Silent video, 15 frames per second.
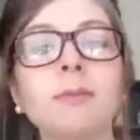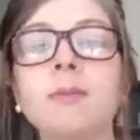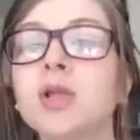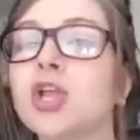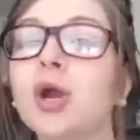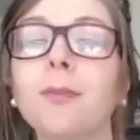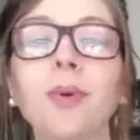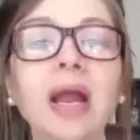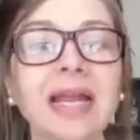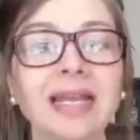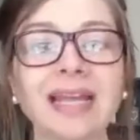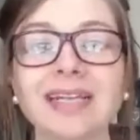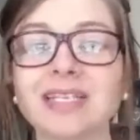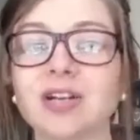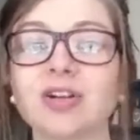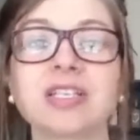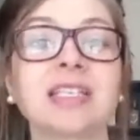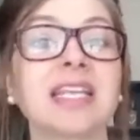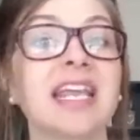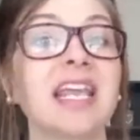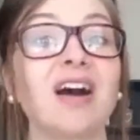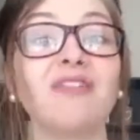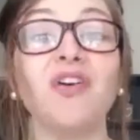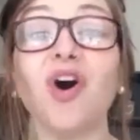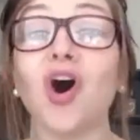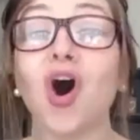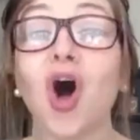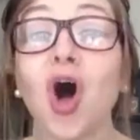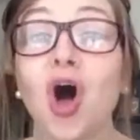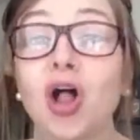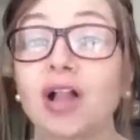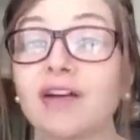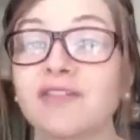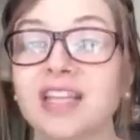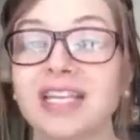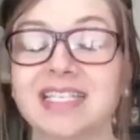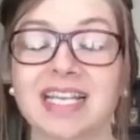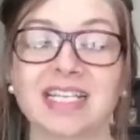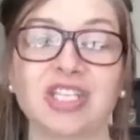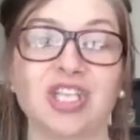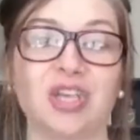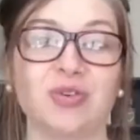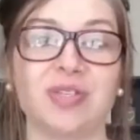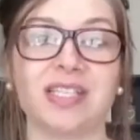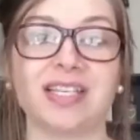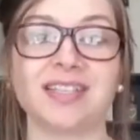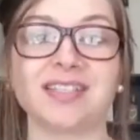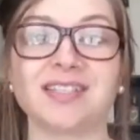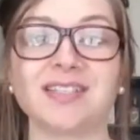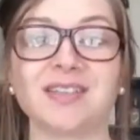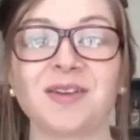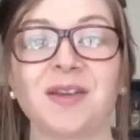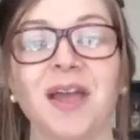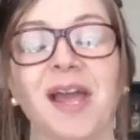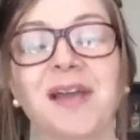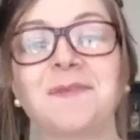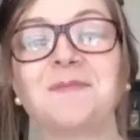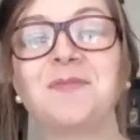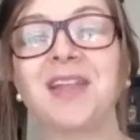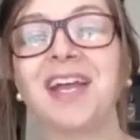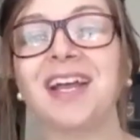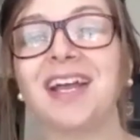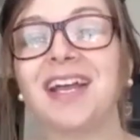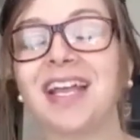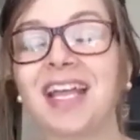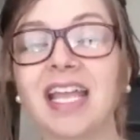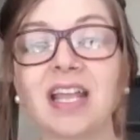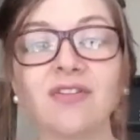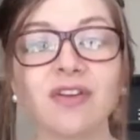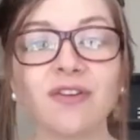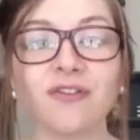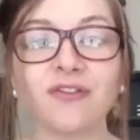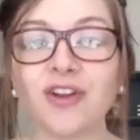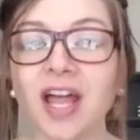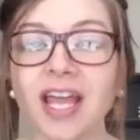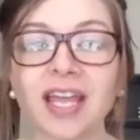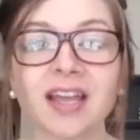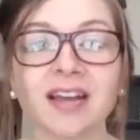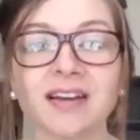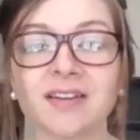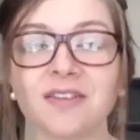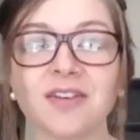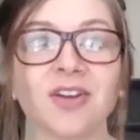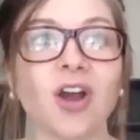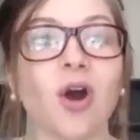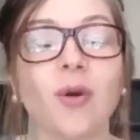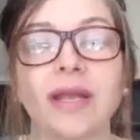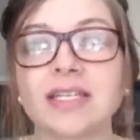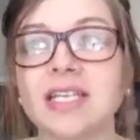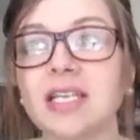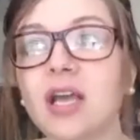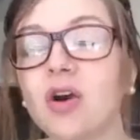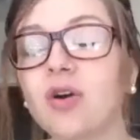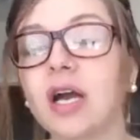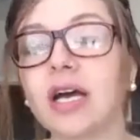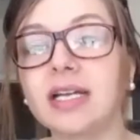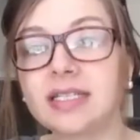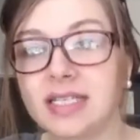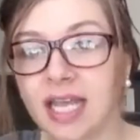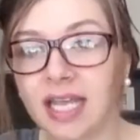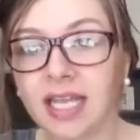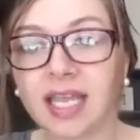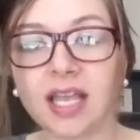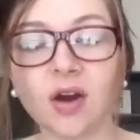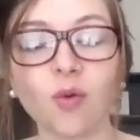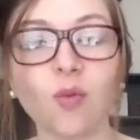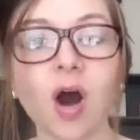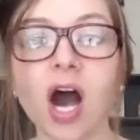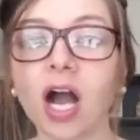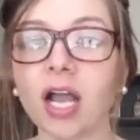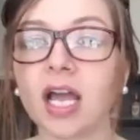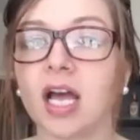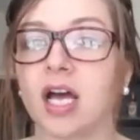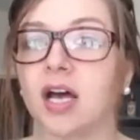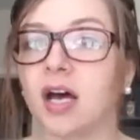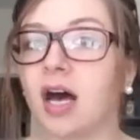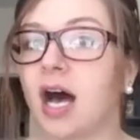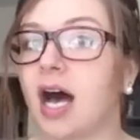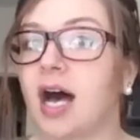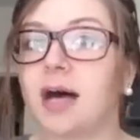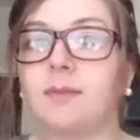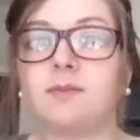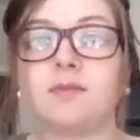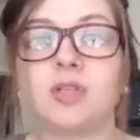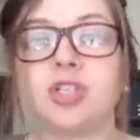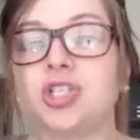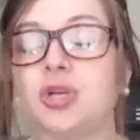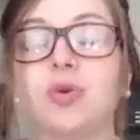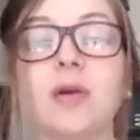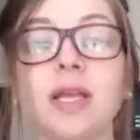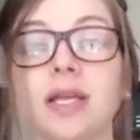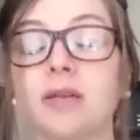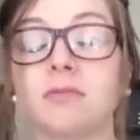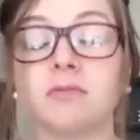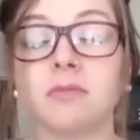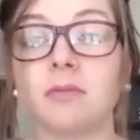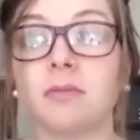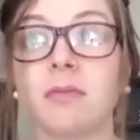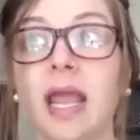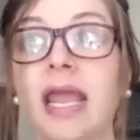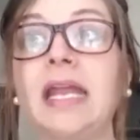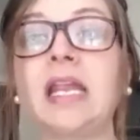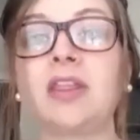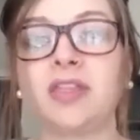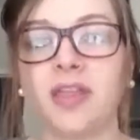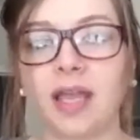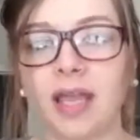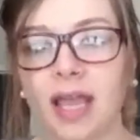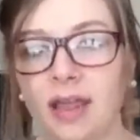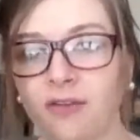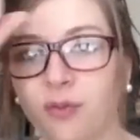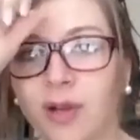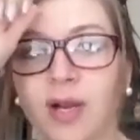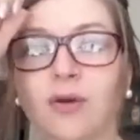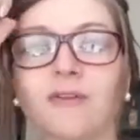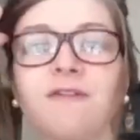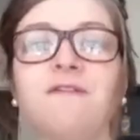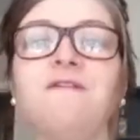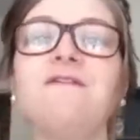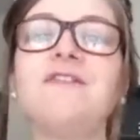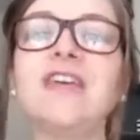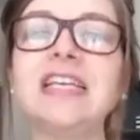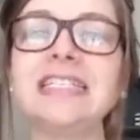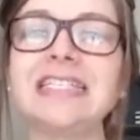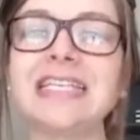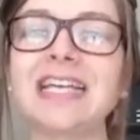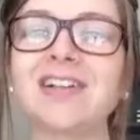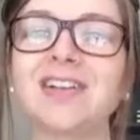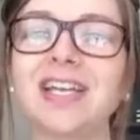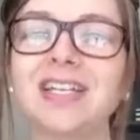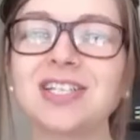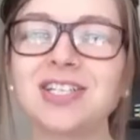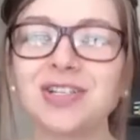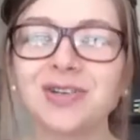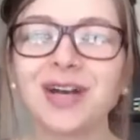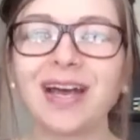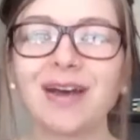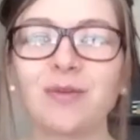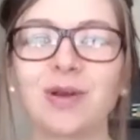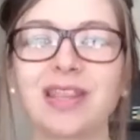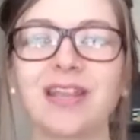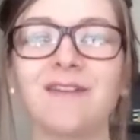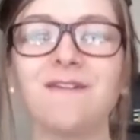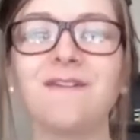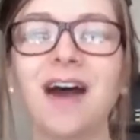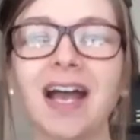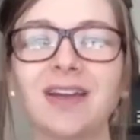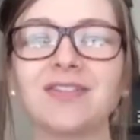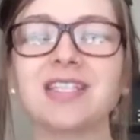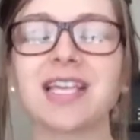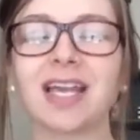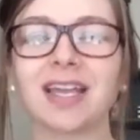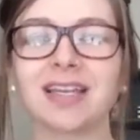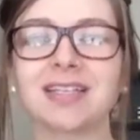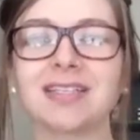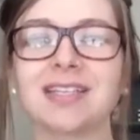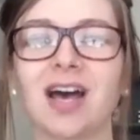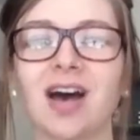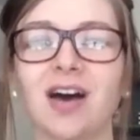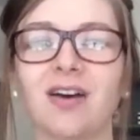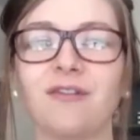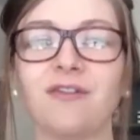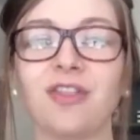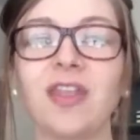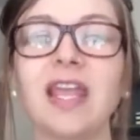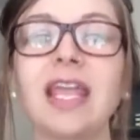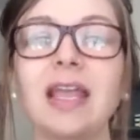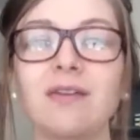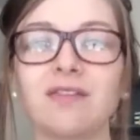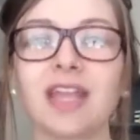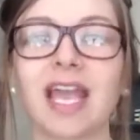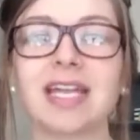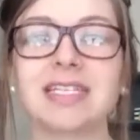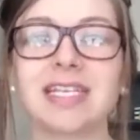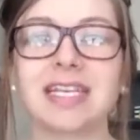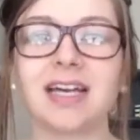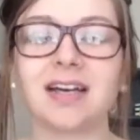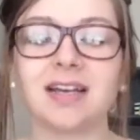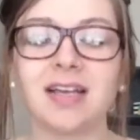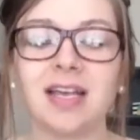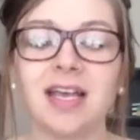Your brain like starts thinking of all of these excuses, okay? Even for like going to yoga, taking a walk, doing anything. If we don't physically do it within 5 seconds of thinking of the idea,